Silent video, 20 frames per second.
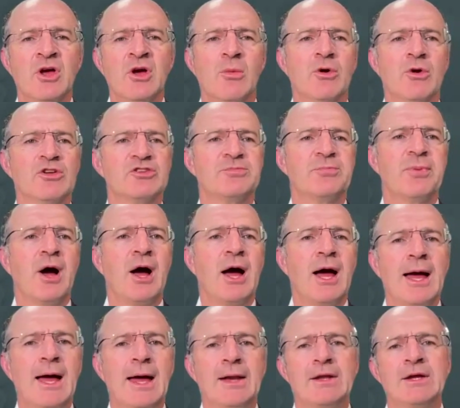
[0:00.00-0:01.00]
We're
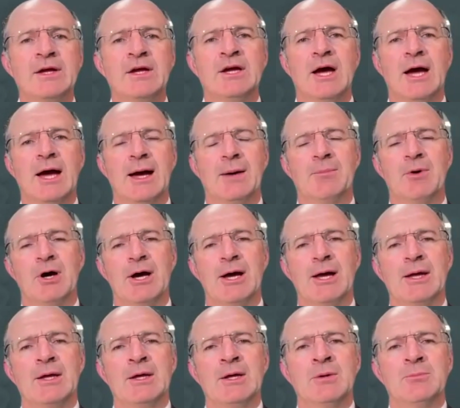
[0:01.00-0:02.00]
inspired
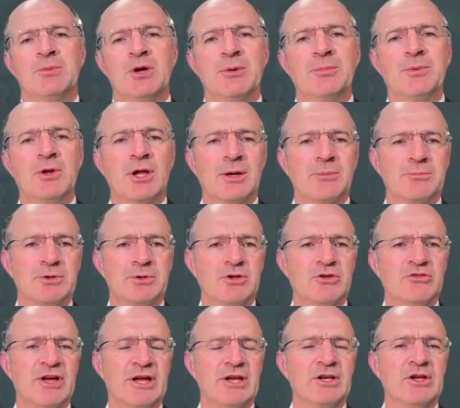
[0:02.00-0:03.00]
by people like
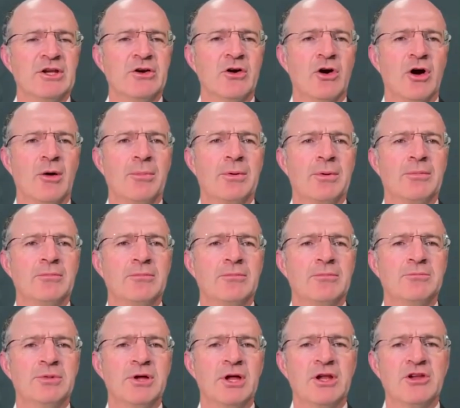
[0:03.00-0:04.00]
Bill Van Nierop.
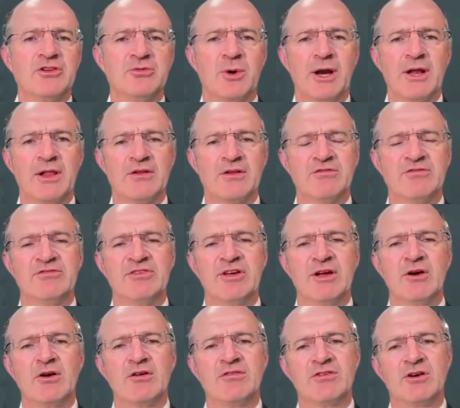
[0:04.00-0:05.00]
Bill is one of the
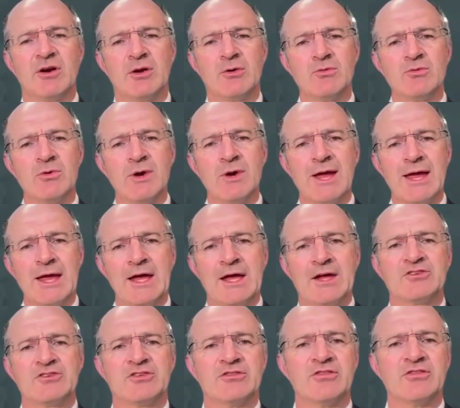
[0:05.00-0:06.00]
very, very
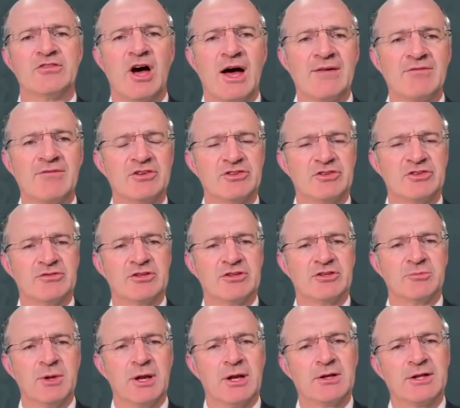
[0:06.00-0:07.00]
rare survivors of a
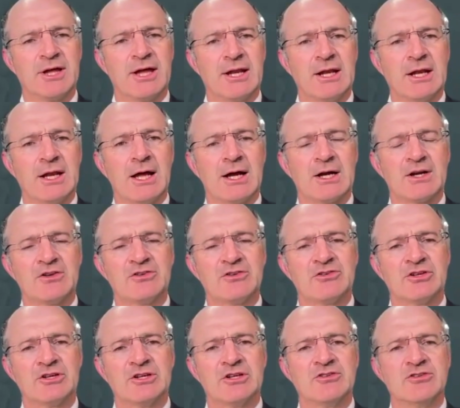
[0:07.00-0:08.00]
debilitating lung
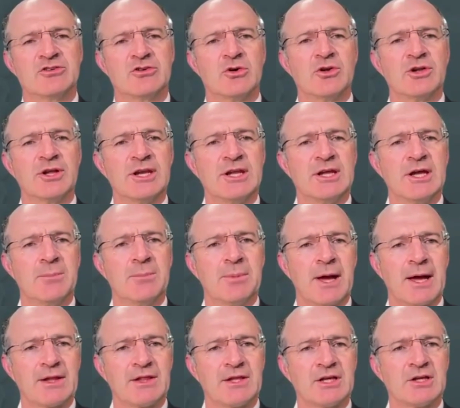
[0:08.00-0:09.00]
disease called
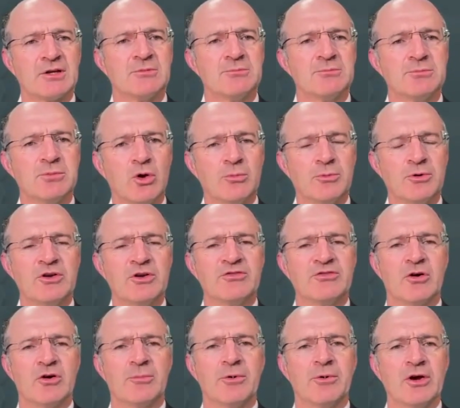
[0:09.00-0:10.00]
idiopathic pulmonary
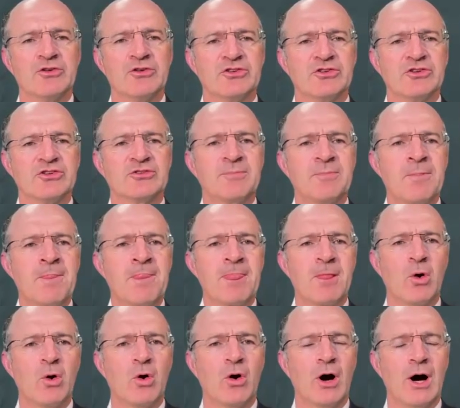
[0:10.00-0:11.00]
fibrosis,
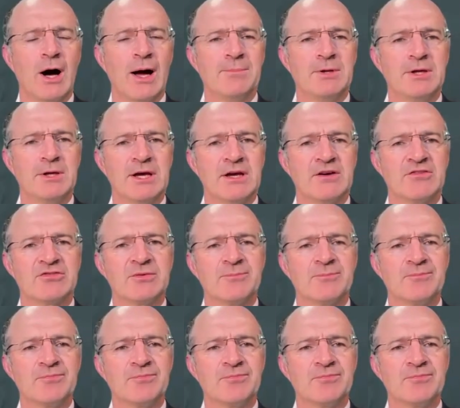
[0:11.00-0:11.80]
or IPF.